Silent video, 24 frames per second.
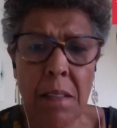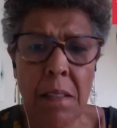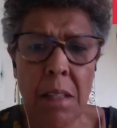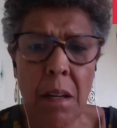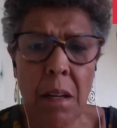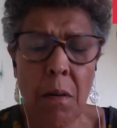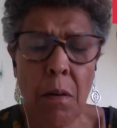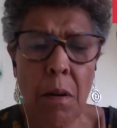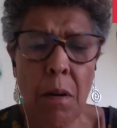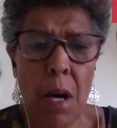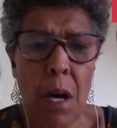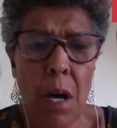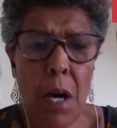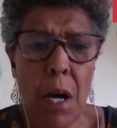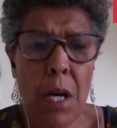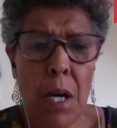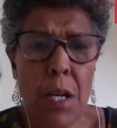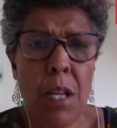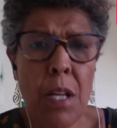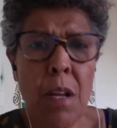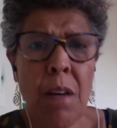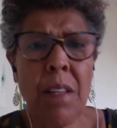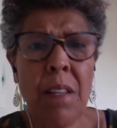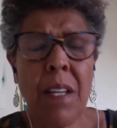So,
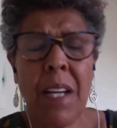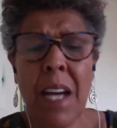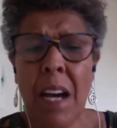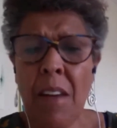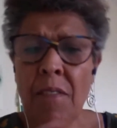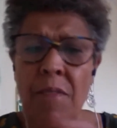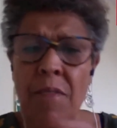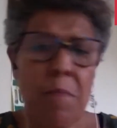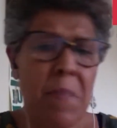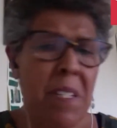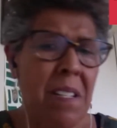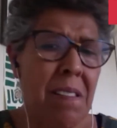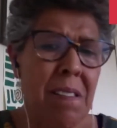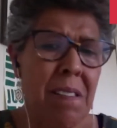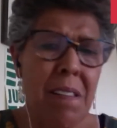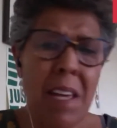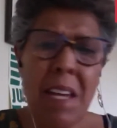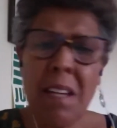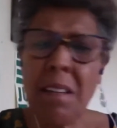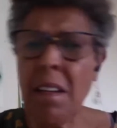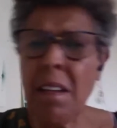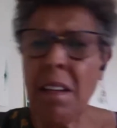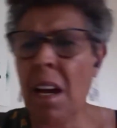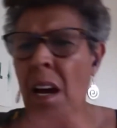you know, the government's
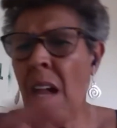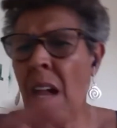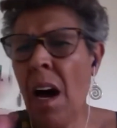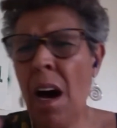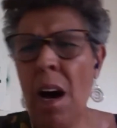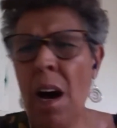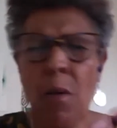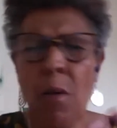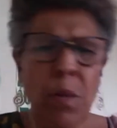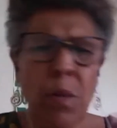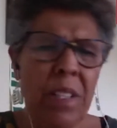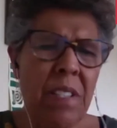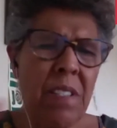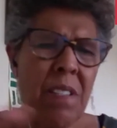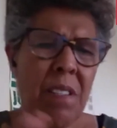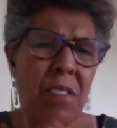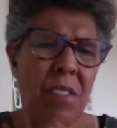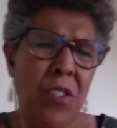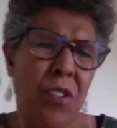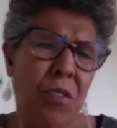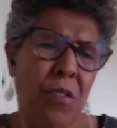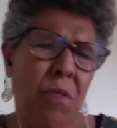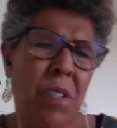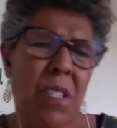then, oh, well, this
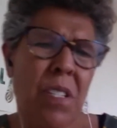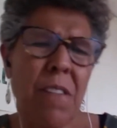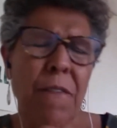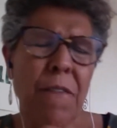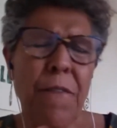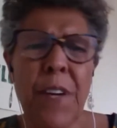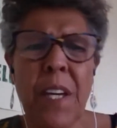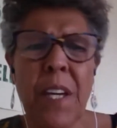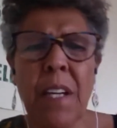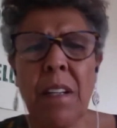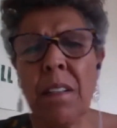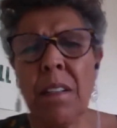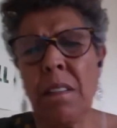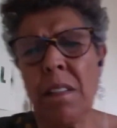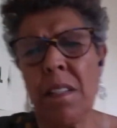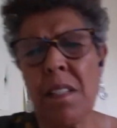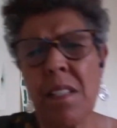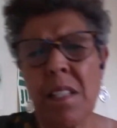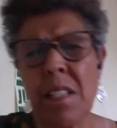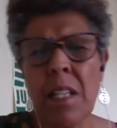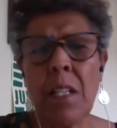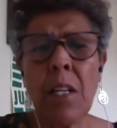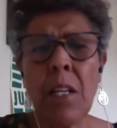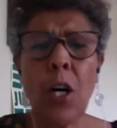is too difficult.
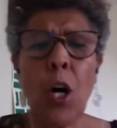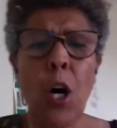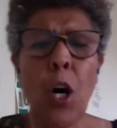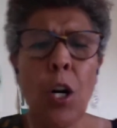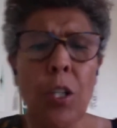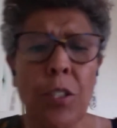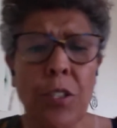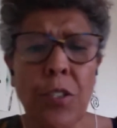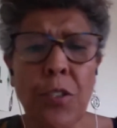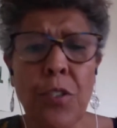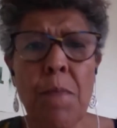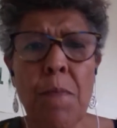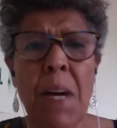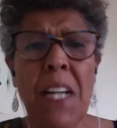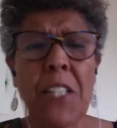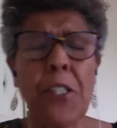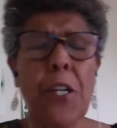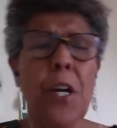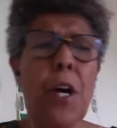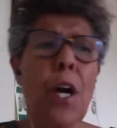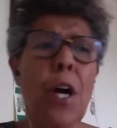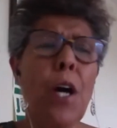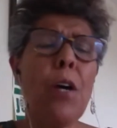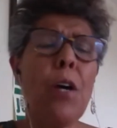It's going to cost too
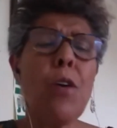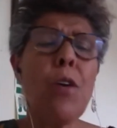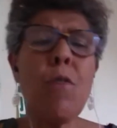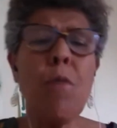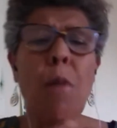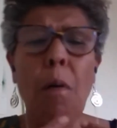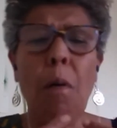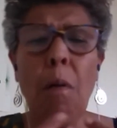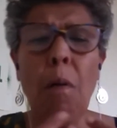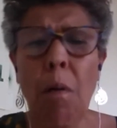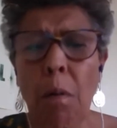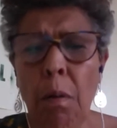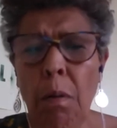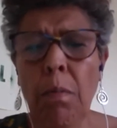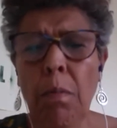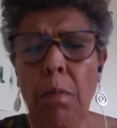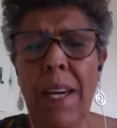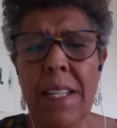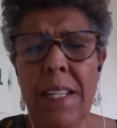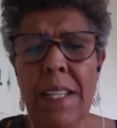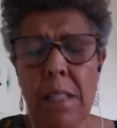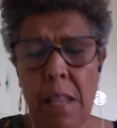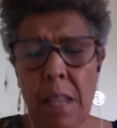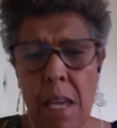much. You
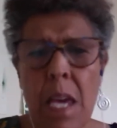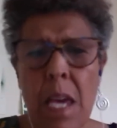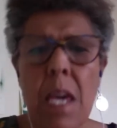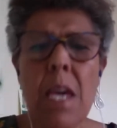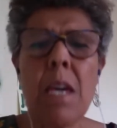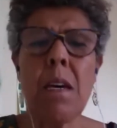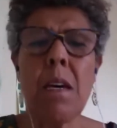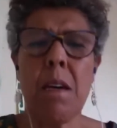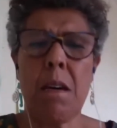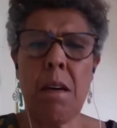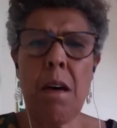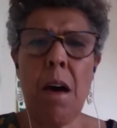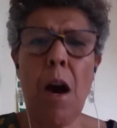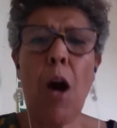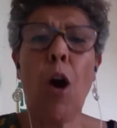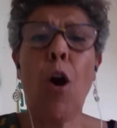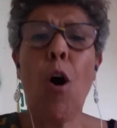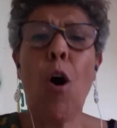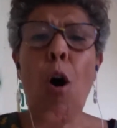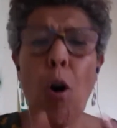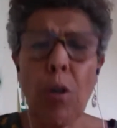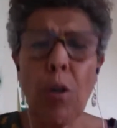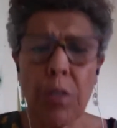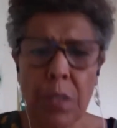always hear
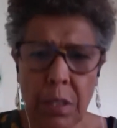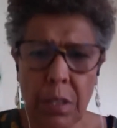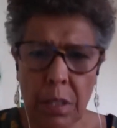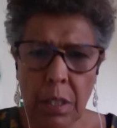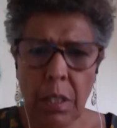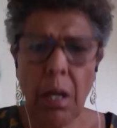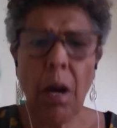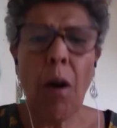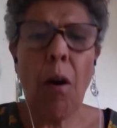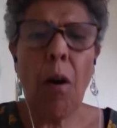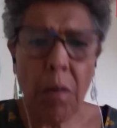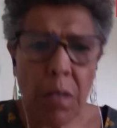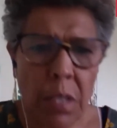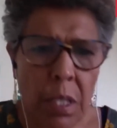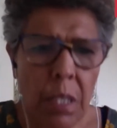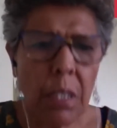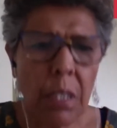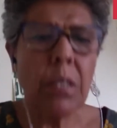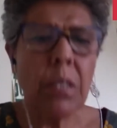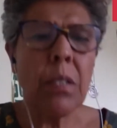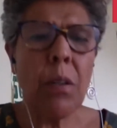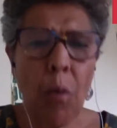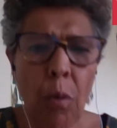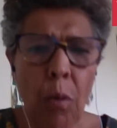cost. Cost
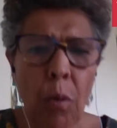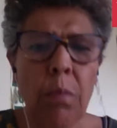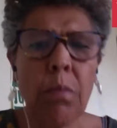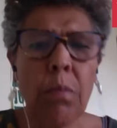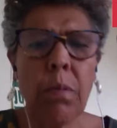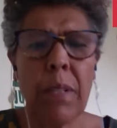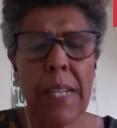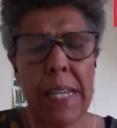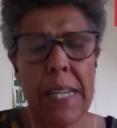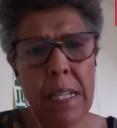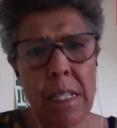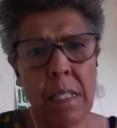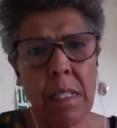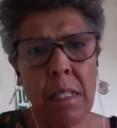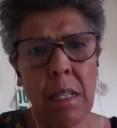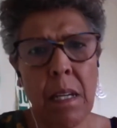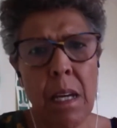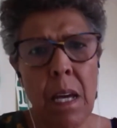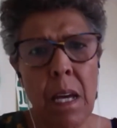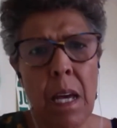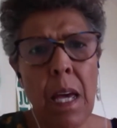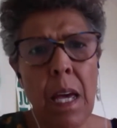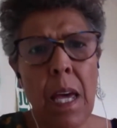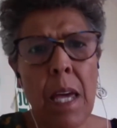is always
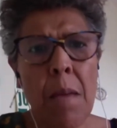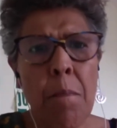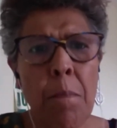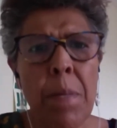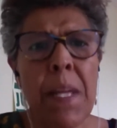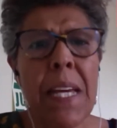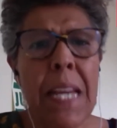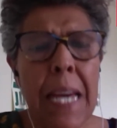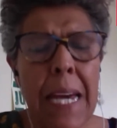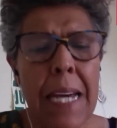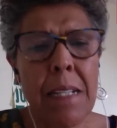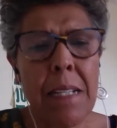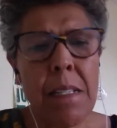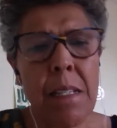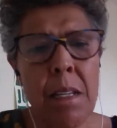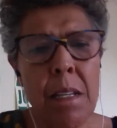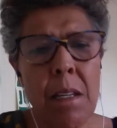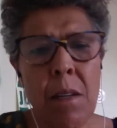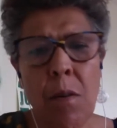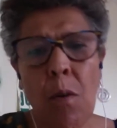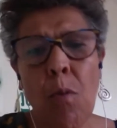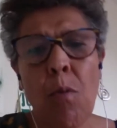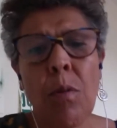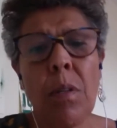implicated
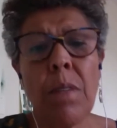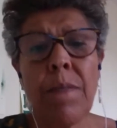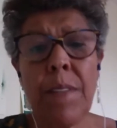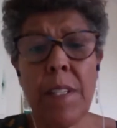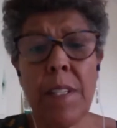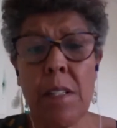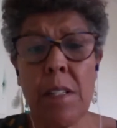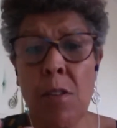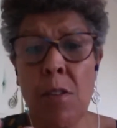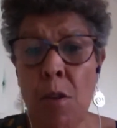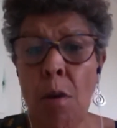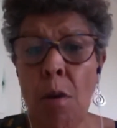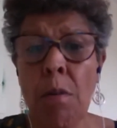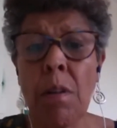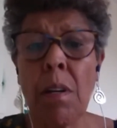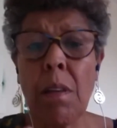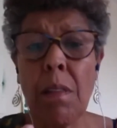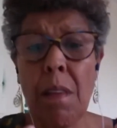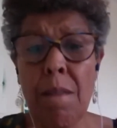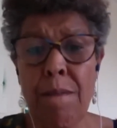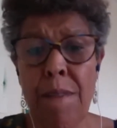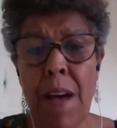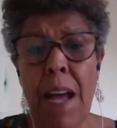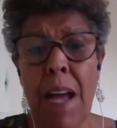in all of this, not
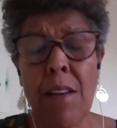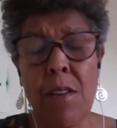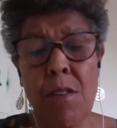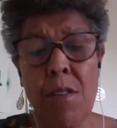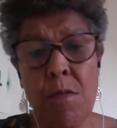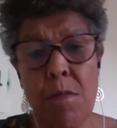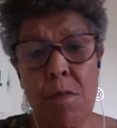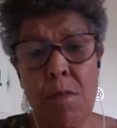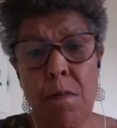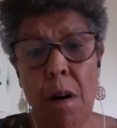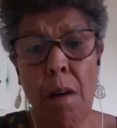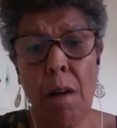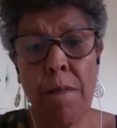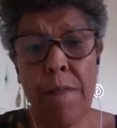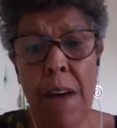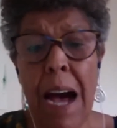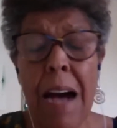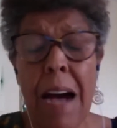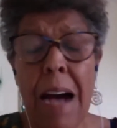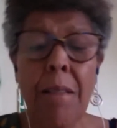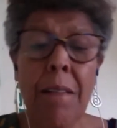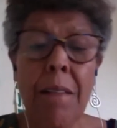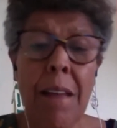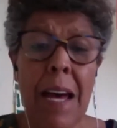the value of
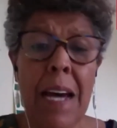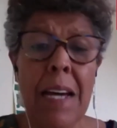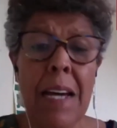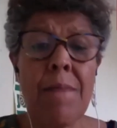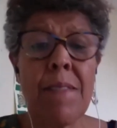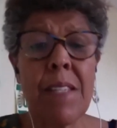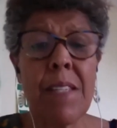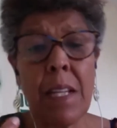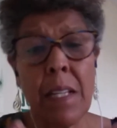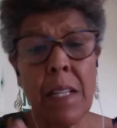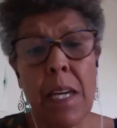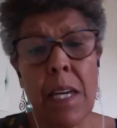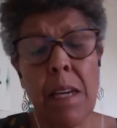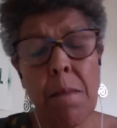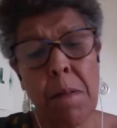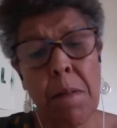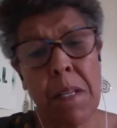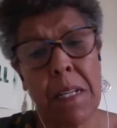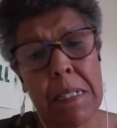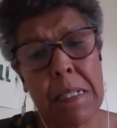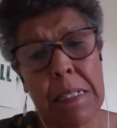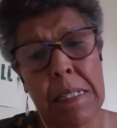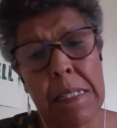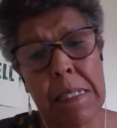our lives and
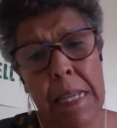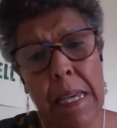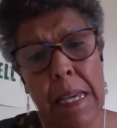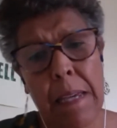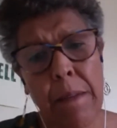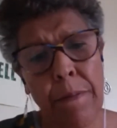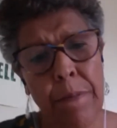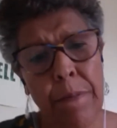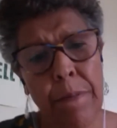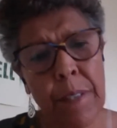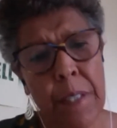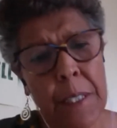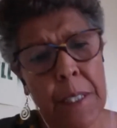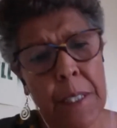keeping us safe.